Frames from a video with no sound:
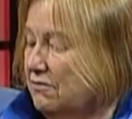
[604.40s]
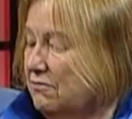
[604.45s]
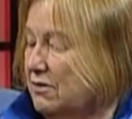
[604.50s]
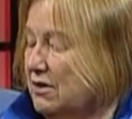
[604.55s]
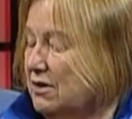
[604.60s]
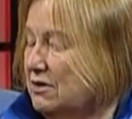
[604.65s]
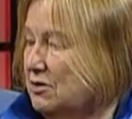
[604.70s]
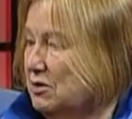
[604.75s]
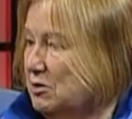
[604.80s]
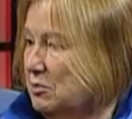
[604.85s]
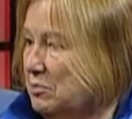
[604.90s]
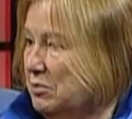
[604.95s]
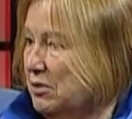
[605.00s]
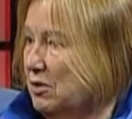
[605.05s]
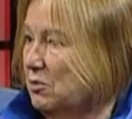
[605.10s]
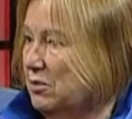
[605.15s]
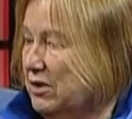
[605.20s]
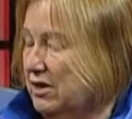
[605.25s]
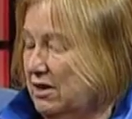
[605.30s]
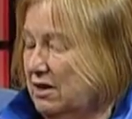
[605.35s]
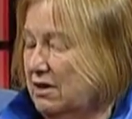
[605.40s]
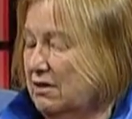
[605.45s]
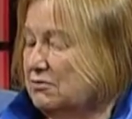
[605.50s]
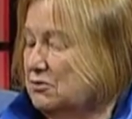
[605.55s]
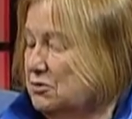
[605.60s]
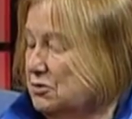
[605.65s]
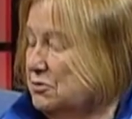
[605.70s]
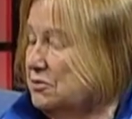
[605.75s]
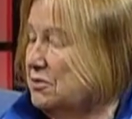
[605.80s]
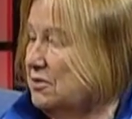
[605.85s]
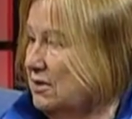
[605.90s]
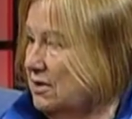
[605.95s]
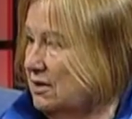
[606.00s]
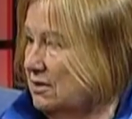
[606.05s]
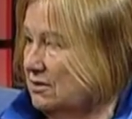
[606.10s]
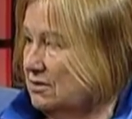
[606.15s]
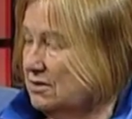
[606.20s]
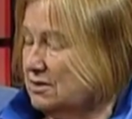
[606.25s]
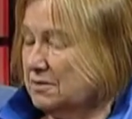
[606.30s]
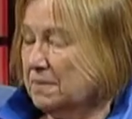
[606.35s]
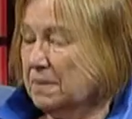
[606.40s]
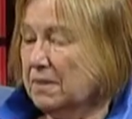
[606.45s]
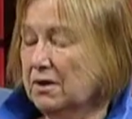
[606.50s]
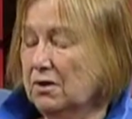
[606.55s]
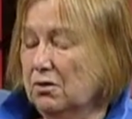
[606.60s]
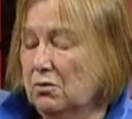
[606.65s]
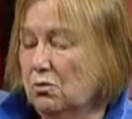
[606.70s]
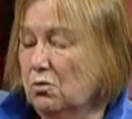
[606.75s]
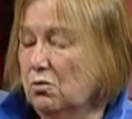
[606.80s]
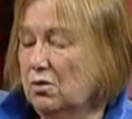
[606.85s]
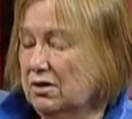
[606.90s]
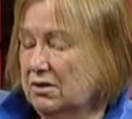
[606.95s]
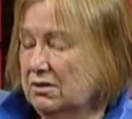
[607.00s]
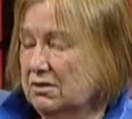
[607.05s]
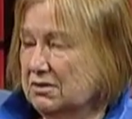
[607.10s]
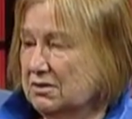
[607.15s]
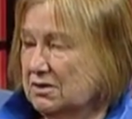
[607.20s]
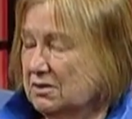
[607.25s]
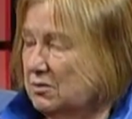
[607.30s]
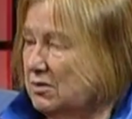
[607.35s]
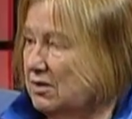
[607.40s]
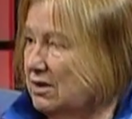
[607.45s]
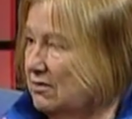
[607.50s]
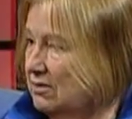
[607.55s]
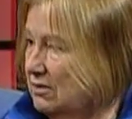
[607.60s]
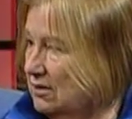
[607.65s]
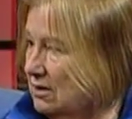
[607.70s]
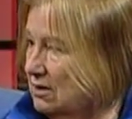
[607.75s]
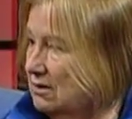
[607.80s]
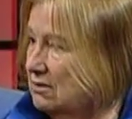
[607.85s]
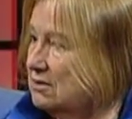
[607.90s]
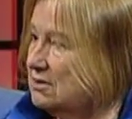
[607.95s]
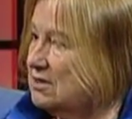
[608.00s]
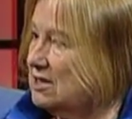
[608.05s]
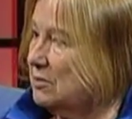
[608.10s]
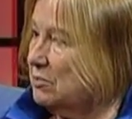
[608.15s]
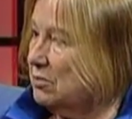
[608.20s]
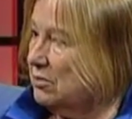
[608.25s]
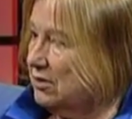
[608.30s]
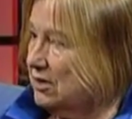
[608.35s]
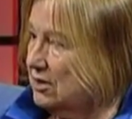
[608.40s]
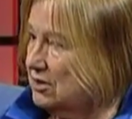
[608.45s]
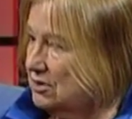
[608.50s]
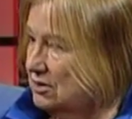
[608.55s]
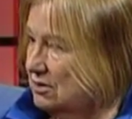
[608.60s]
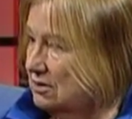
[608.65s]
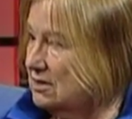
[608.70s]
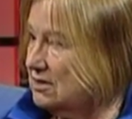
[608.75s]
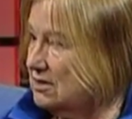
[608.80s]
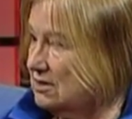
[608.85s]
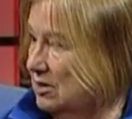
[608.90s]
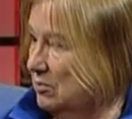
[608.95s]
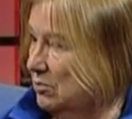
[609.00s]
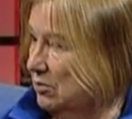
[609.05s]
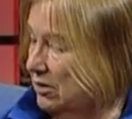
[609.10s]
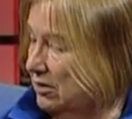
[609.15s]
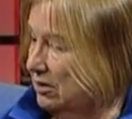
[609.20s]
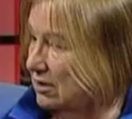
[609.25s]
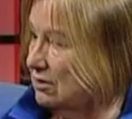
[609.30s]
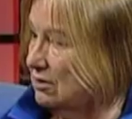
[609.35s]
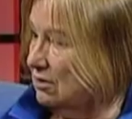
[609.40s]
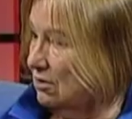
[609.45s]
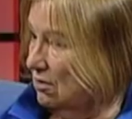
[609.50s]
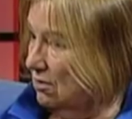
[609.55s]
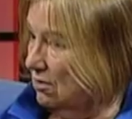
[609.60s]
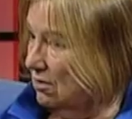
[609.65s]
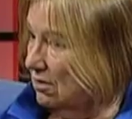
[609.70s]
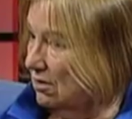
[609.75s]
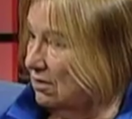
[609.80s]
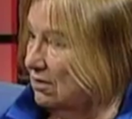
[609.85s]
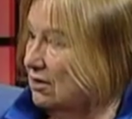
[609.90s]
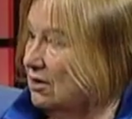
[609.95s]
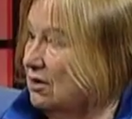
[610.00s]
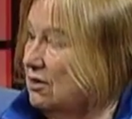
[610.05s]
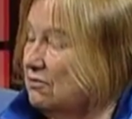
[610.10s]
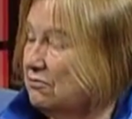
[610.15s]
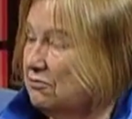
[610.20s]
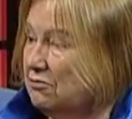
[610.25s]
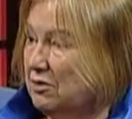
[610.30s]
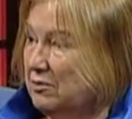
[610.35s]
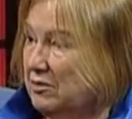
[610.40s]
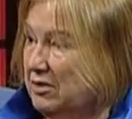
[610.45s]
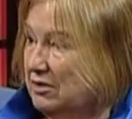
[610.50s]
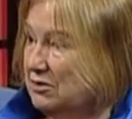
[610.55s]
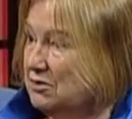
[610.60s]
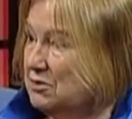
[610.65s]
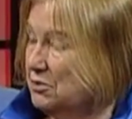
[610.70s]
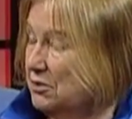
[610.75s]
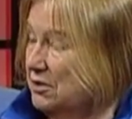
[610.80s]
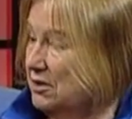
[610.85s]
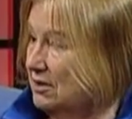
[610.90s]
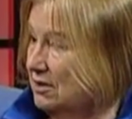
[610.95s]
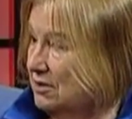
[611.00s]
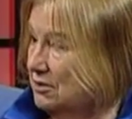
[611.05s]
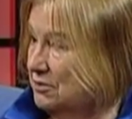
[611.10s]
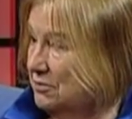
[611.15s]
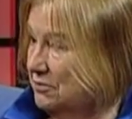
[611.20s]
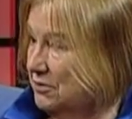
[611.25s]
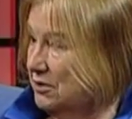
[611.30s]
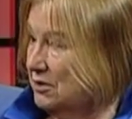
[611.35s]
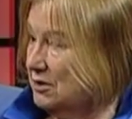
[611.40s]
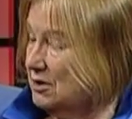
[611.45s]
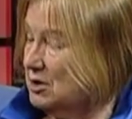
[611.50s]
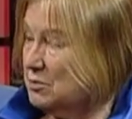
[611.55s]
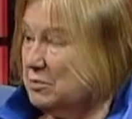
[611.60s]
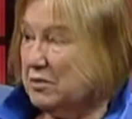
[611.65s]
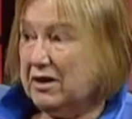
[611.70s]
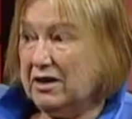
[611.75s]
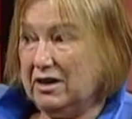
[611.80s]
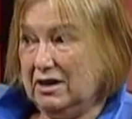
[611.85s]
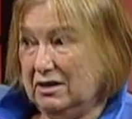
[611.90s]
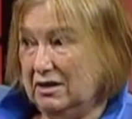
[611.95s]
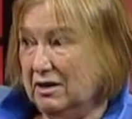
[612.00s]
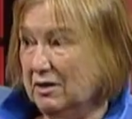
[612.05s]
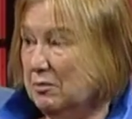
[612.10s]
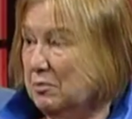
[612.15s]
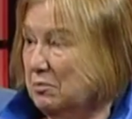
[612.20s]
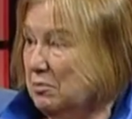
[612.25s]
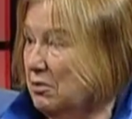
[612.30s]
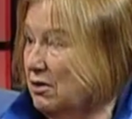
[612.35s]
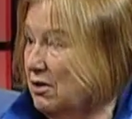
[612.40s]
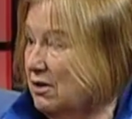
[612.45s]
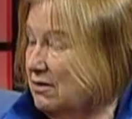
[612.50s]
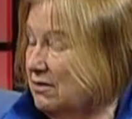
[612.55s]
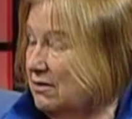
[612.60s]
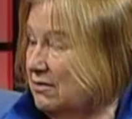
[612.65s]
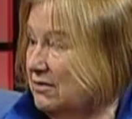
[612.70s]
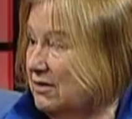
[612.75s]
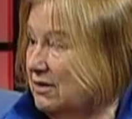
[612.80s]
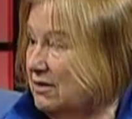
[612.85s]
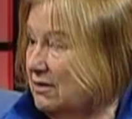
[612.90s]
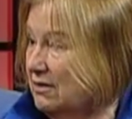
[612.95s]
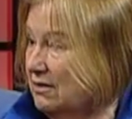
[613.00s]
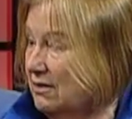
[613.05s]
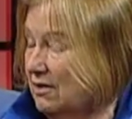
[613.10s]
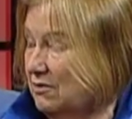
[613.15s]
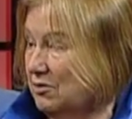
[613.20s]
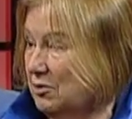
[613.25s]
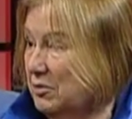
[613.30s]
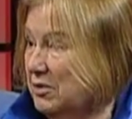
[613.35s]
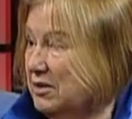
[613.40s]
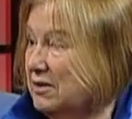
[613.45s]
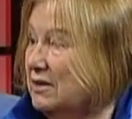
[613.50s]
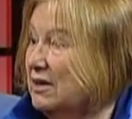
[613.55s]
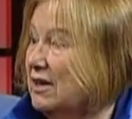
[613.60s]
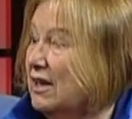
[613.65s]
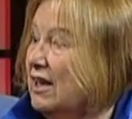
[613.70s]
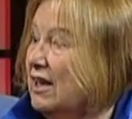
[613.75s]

funded, but we have two things. One is that we have a legal separation. It's separate in law from editorial interference by any part of the government.